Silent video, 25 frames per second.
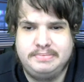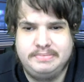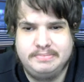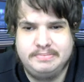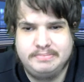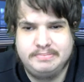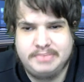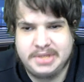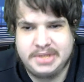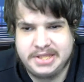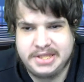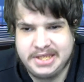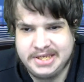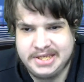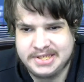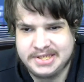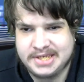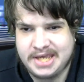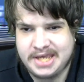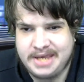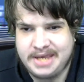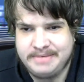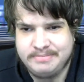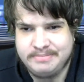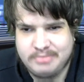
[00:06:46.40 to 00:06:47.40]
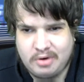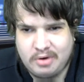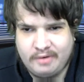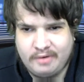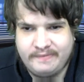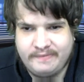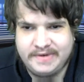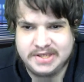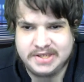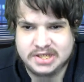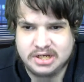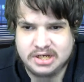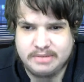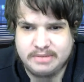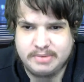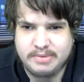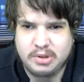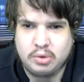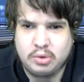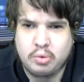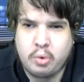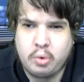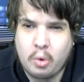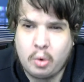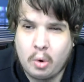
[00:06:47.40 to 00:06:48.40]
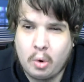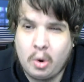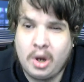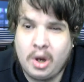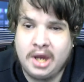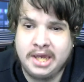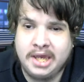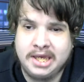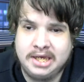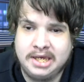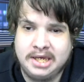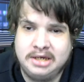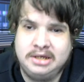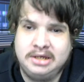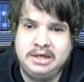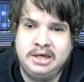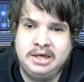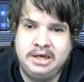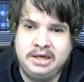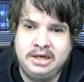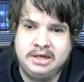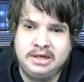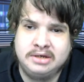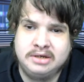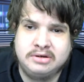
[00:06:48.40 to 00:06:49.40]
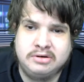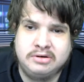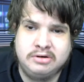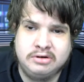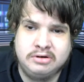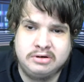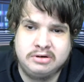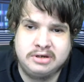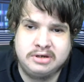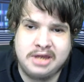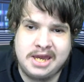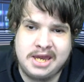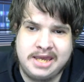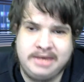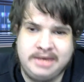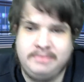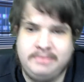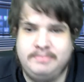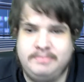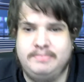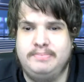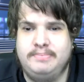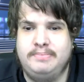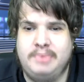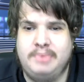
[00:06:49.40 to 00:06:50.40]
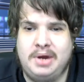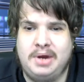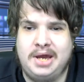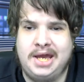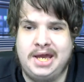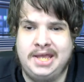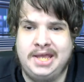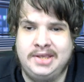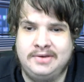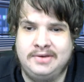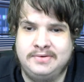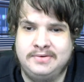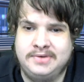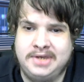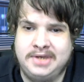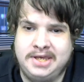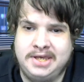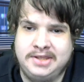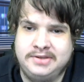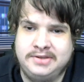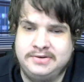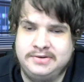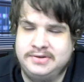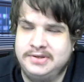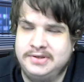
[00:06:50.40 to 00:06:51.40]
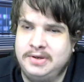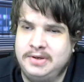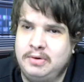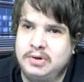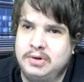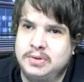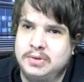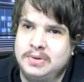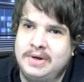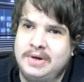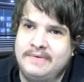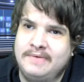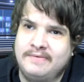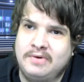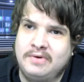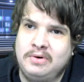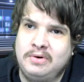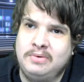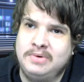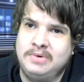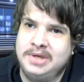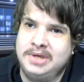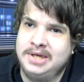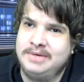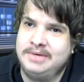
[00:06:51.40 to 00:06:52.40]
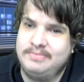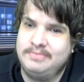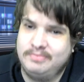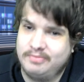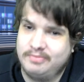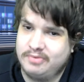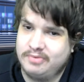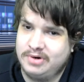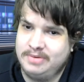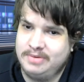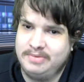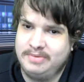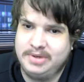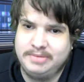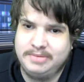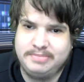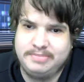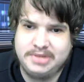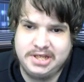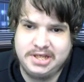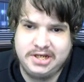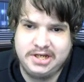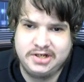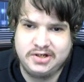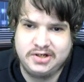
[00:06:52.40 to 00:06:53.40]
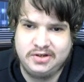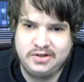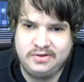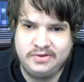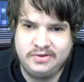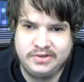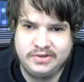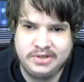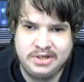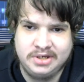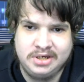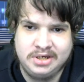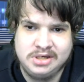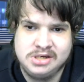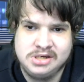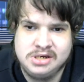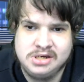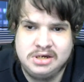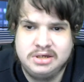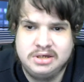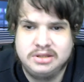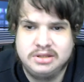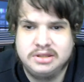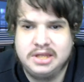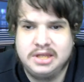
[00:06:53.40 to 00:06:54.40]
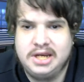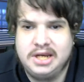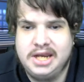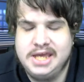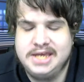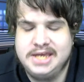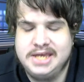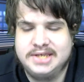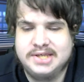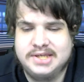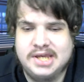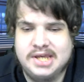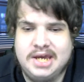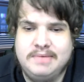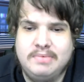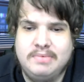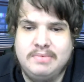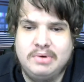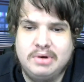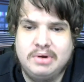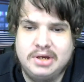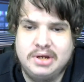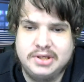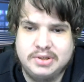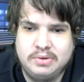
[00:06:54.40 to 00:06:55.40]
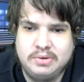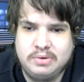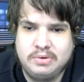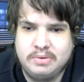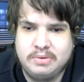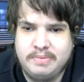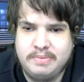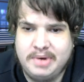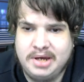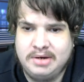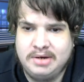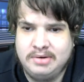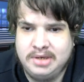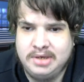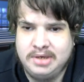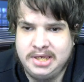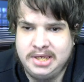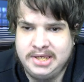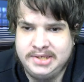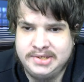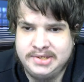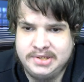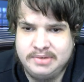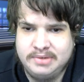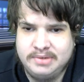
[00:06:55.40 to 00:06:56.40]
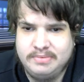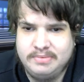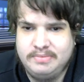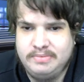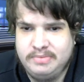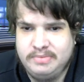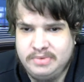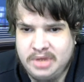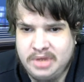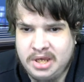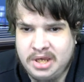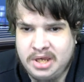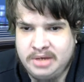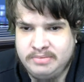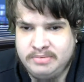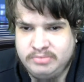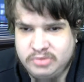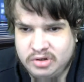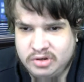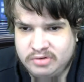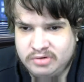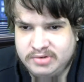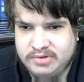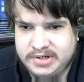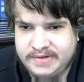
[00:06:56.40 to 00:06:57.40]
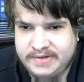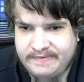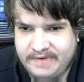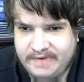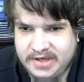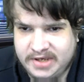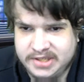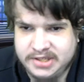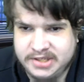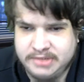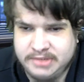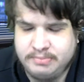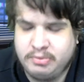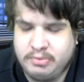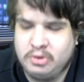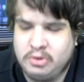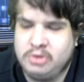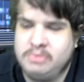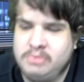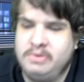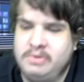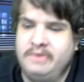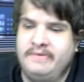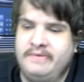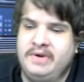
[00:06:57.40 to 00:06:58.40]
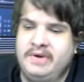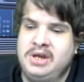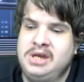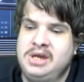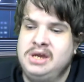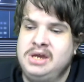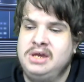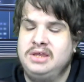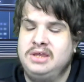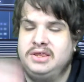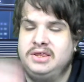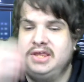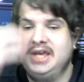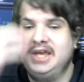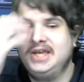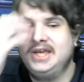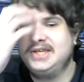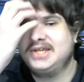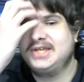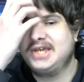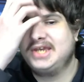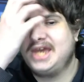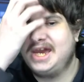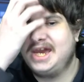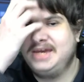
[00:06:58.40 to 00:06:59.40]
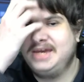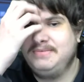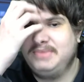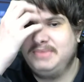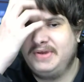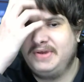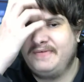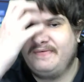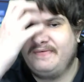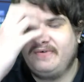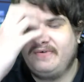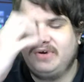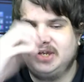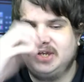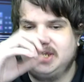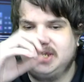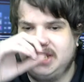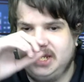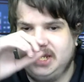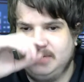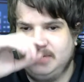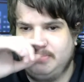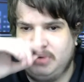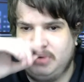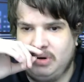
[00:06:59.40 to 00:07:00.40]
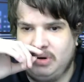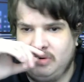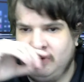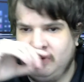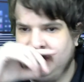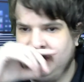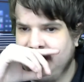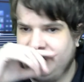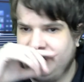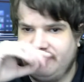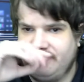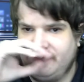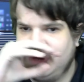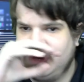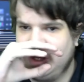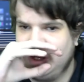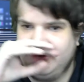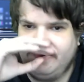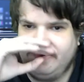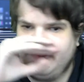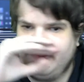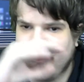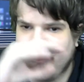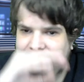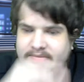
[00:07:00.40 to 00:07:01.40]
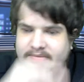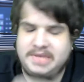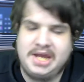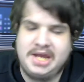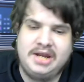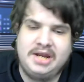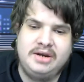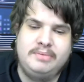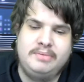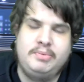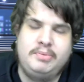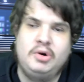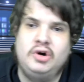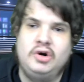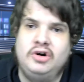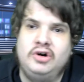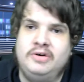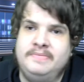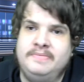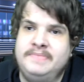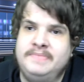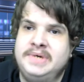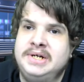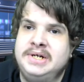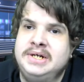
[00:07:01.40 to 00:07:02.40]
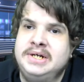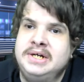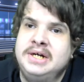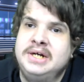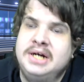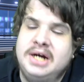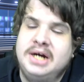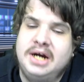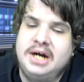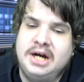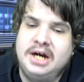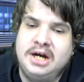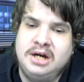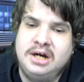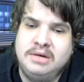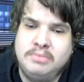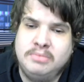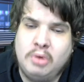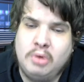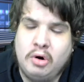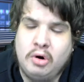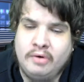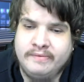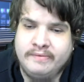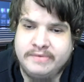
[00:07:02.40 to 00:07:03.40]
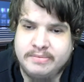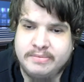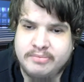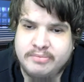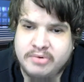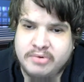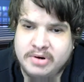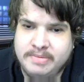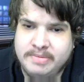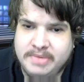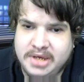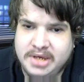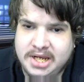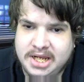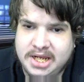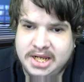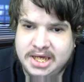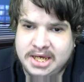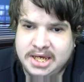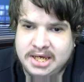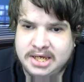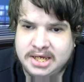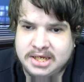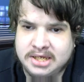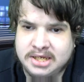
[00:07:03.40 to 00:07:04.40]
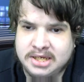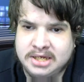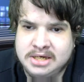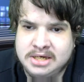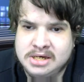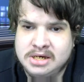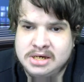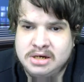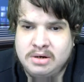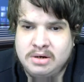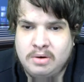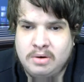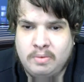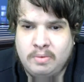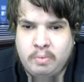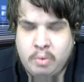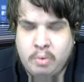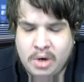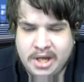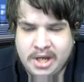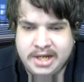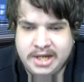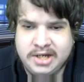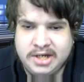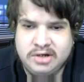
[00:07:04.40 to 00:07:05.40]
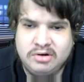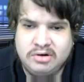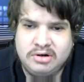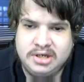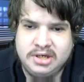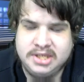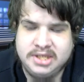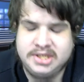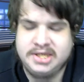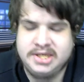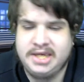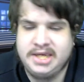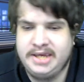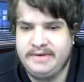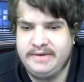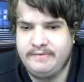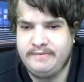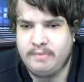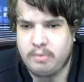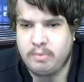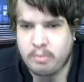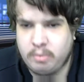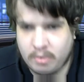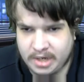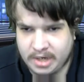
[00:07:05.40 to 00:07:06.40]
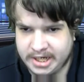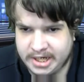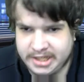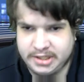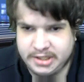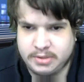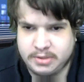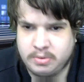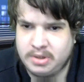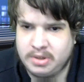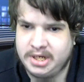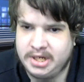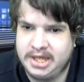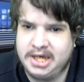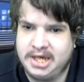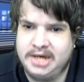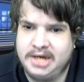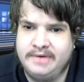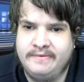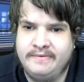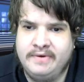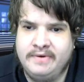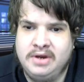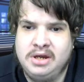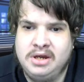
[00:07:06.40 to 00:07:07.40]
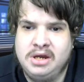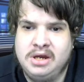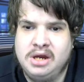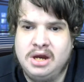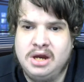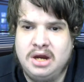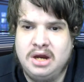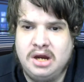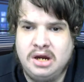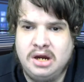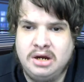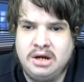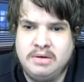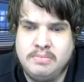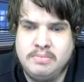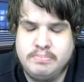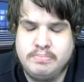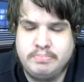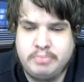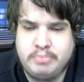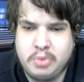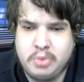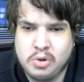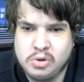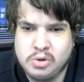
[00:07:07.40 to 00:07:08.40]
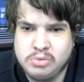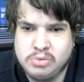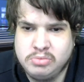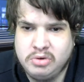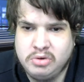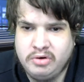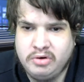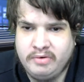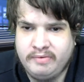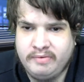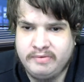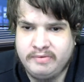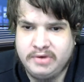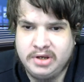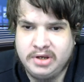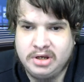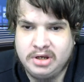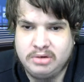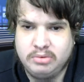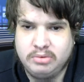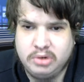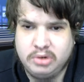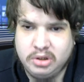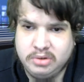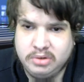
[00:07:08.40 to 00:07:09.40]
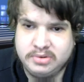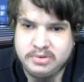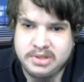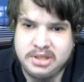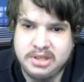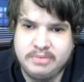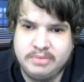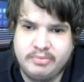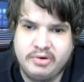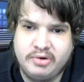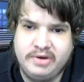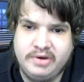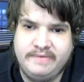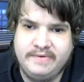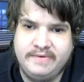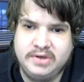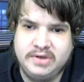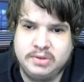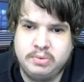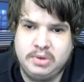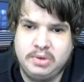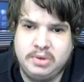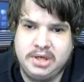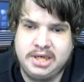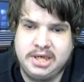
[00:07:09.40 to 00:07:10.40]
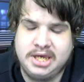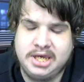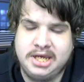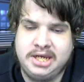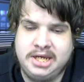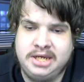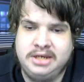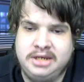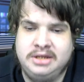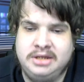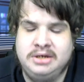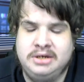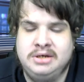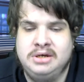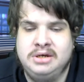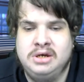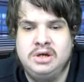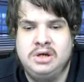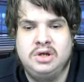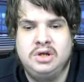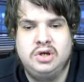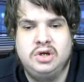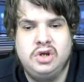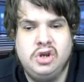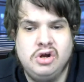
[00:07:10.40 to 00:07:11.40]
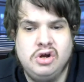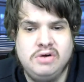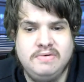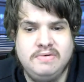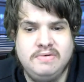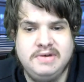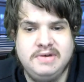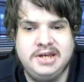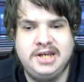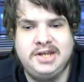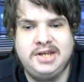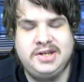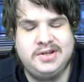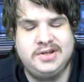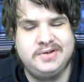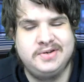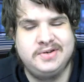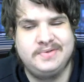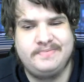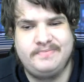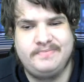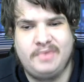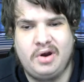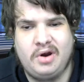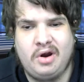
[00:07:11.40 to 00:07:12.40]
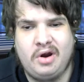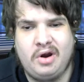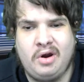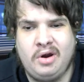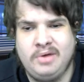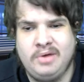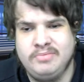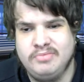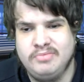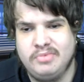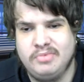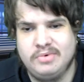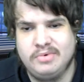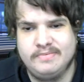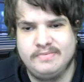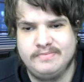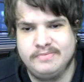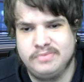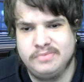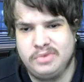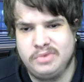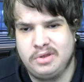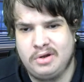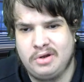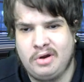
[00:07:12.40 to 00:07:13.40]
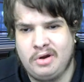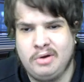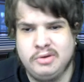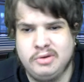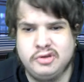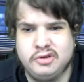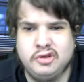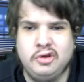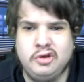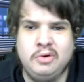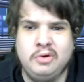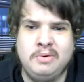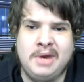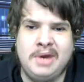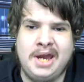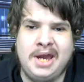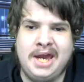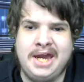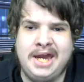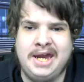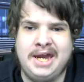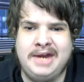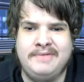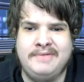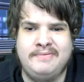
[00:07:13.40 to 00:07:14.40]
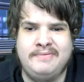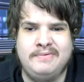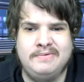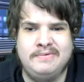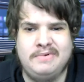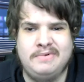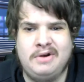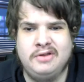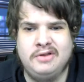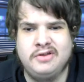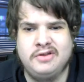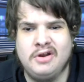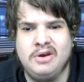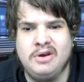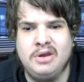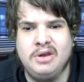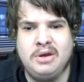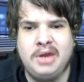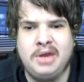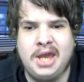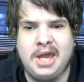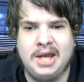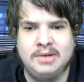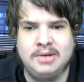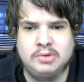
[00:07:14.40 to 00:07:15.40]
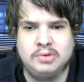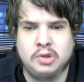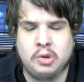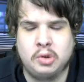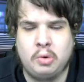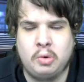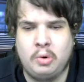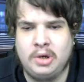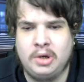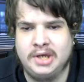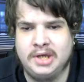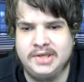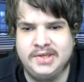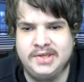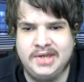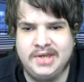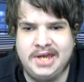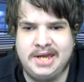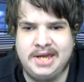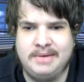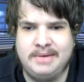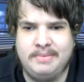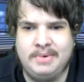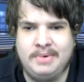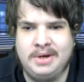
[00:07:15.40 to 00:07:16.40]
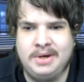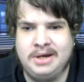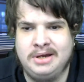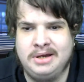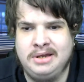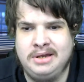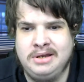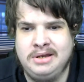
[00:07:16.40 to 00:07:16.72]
But this game, I think it's going to be quite a good game. But as I've said, see which way I've called it, Premier League predictions. The next game I'm going to talk about is um, Norwich versus Bournemouth. This game is vitally important um, down the bottom um, of the Premier League. One in nineteenth, one in twentieth. Um, Bournemouth, you know, losing the previous weekend. Norwich, I'm... I do have, I don't know how to quite say it, but